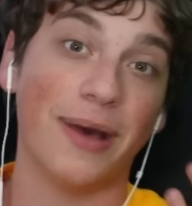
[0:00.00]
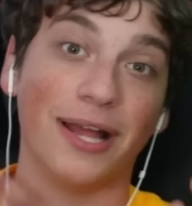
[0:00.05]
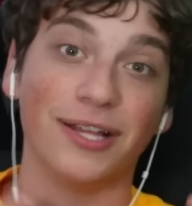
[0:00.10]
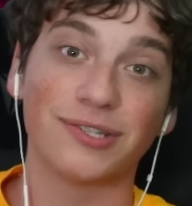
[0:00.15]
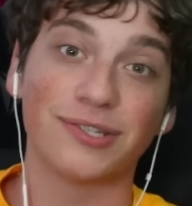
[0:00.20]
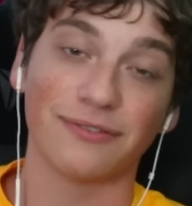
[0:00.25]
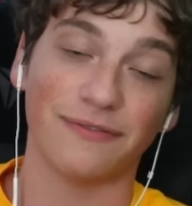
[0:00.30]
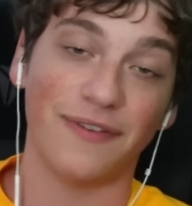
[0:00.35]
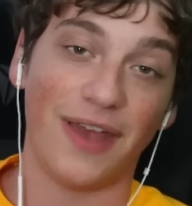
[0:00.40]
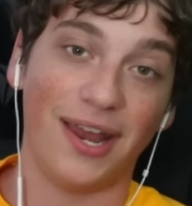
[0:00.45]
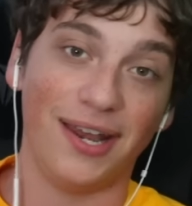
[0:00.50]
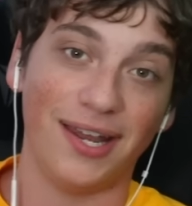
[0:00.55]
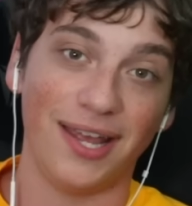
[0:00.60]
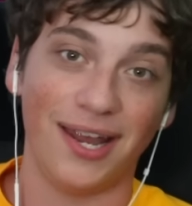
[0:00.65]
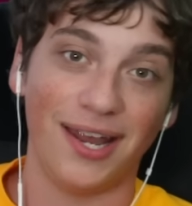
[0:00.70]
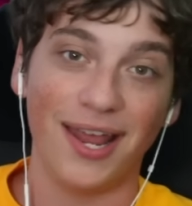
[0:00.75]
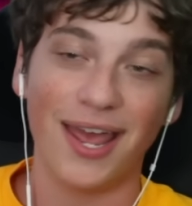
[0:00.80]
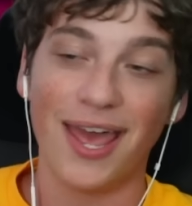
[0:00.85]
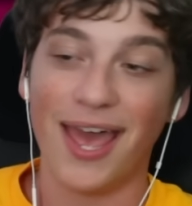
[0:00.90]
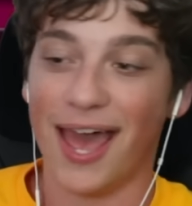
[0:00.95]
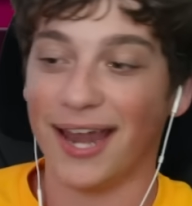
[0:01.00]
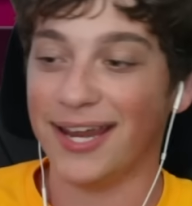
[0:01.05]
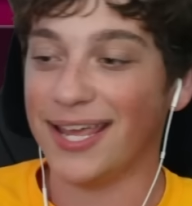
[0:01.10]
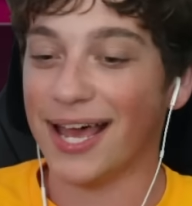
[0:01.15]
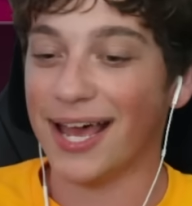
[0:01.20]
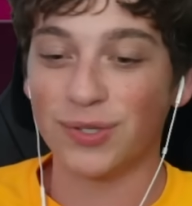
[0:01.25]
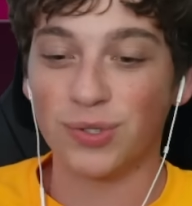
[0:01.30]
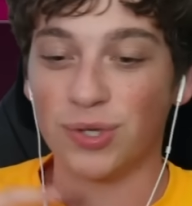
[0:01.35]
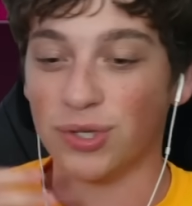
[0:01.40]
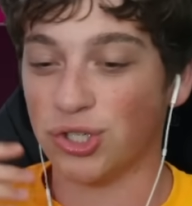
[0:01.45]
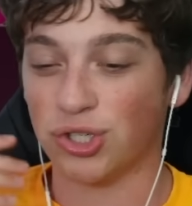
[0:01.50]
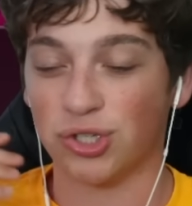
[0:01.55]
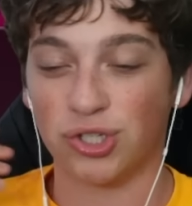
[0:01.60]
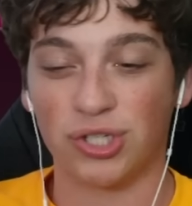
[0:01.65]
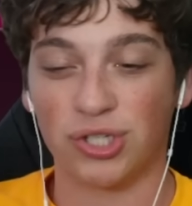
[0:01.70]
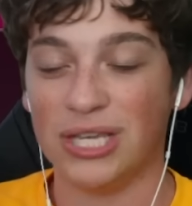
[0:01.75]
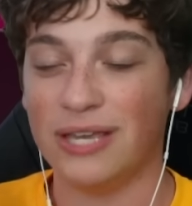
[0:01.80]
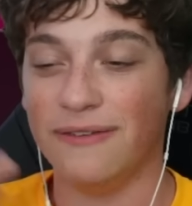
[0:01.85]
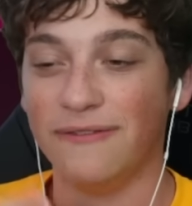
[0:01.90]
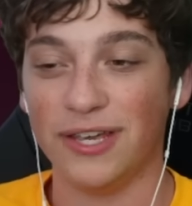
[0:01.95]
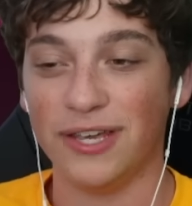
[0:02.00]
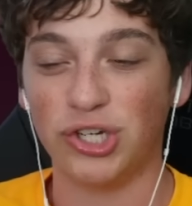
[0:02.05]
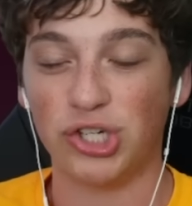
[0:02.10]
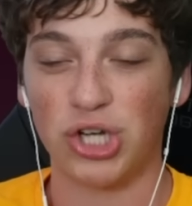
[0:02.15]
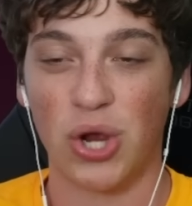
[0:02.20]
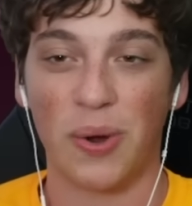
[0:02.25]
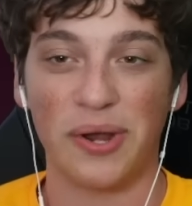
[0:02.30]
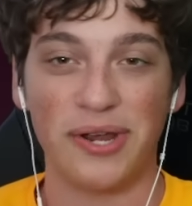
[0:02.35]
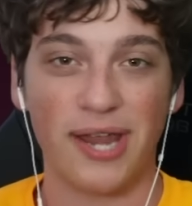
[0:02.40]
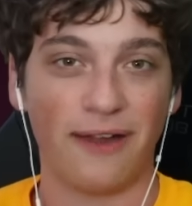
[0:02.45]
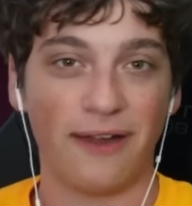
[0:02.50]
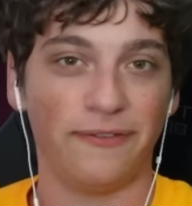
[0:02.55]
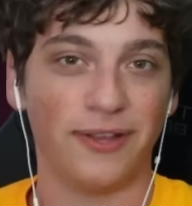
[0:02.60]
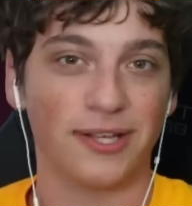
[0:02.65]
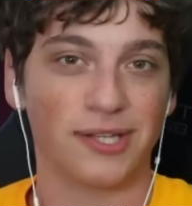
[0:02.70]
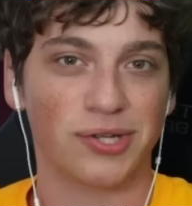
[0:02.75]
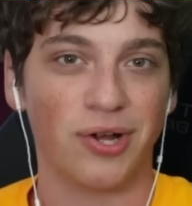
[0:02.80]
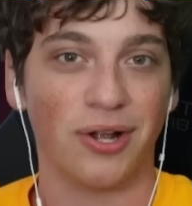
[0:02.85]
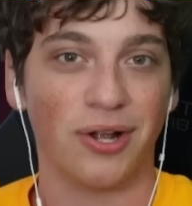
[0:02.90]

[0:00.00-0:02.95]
Pennsylvanian, and he has this TV show on Netflix